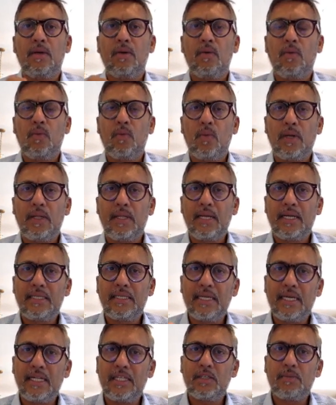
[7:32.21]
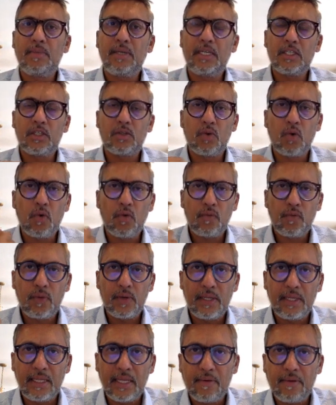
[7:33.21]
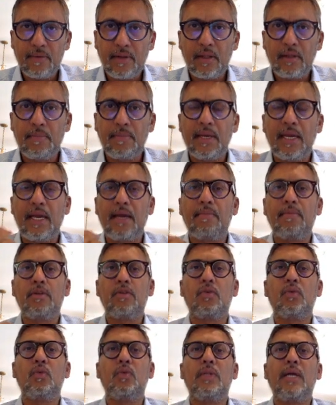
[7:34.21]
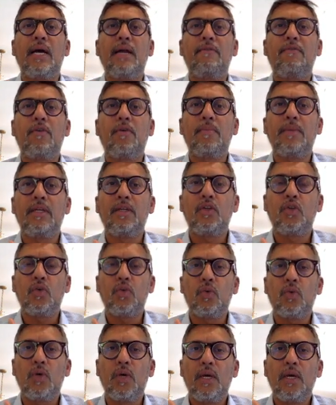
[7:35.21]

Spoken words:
What that tells me is, hopefully they will be able to do that for me too,